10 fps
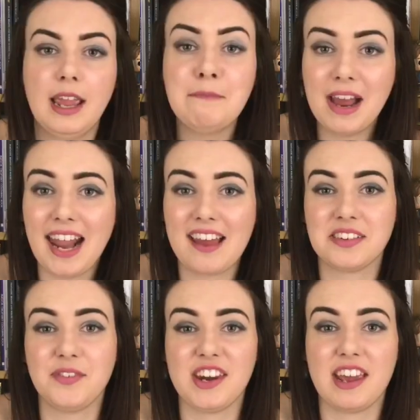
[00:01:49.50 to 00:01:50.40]
In my
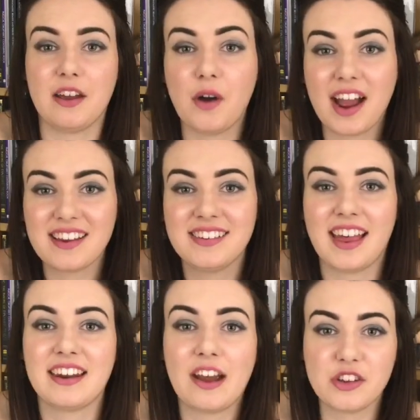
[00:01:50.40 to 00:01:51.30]
last video, I
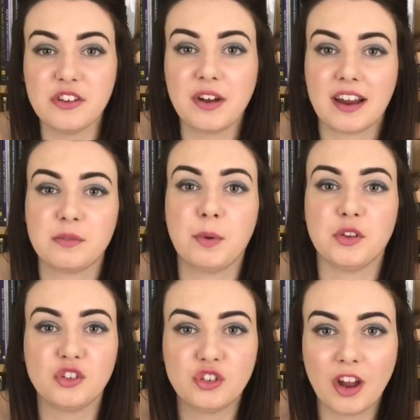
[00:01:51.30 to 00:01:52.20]
said how you guys
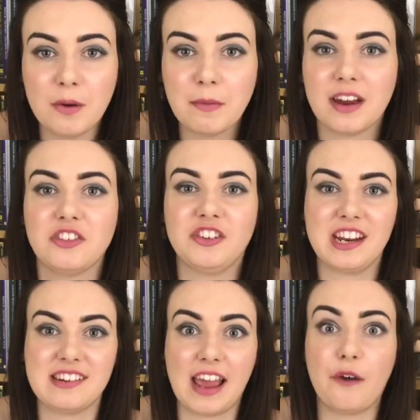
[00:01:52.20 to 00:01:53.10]
put so much
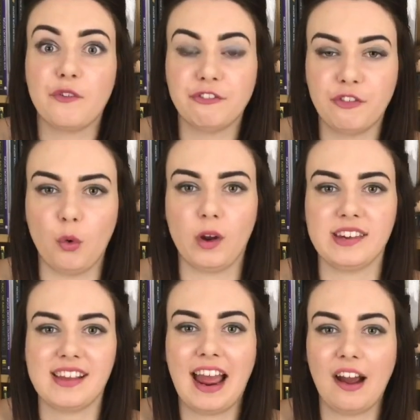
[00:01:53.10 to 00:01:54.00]
detail and thought
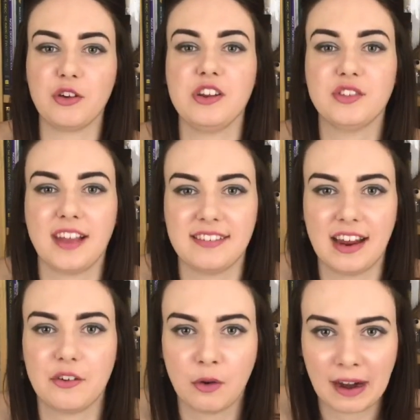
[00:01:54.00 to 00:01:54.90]
into how you
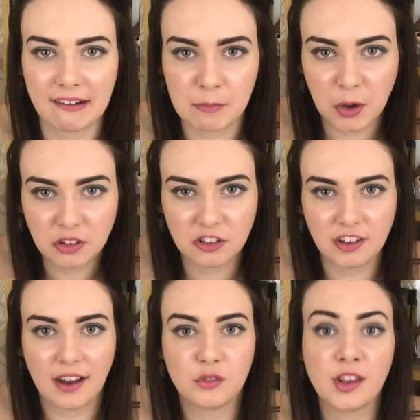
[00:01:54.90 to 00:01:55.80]
set out your Harry Potter
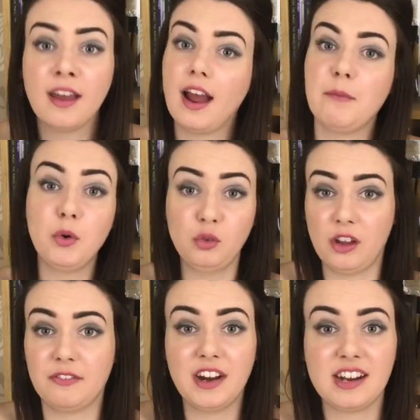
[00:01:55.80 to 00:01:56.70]
shelves. I'm
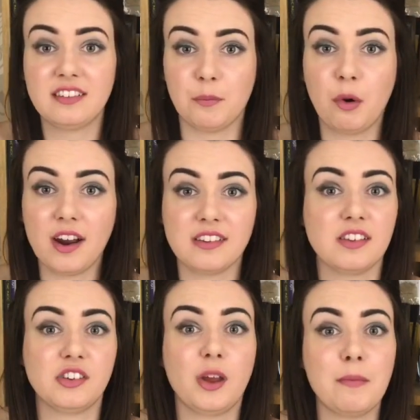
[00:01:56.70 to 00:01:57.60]
also really surprised
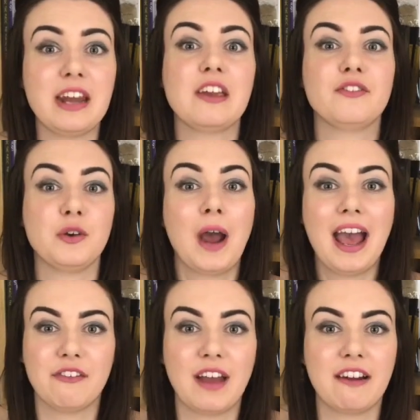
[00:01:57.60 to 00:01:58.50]
that so many of you
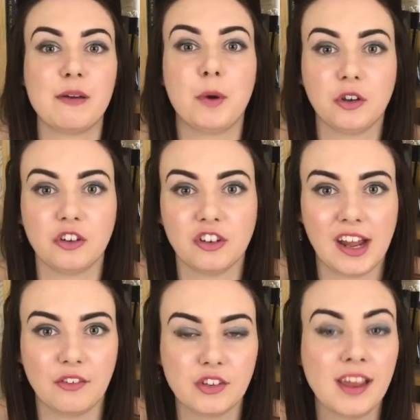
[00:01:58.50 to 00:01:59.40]
have Harry Potter
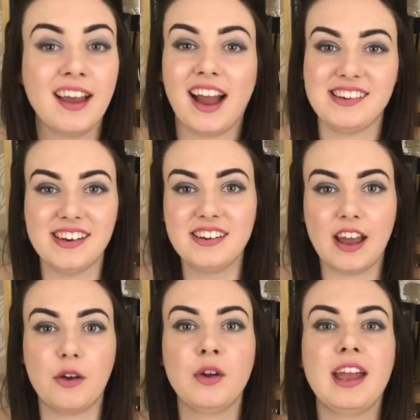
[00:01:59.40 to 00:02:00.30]
shelves. I didn't
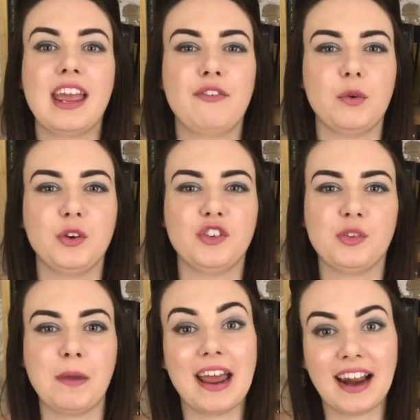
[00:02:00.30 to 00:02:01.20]
know if it would
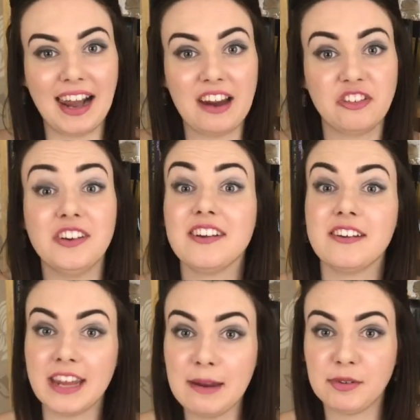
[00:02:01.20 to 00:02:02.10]
just be a collection that
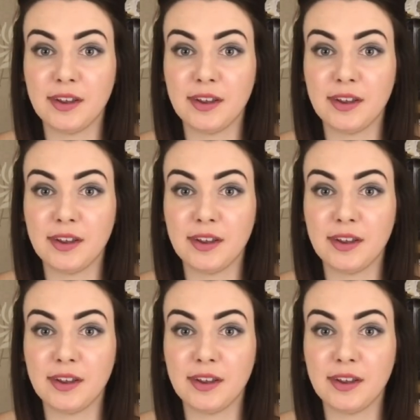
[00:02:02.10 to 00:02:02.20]
you keep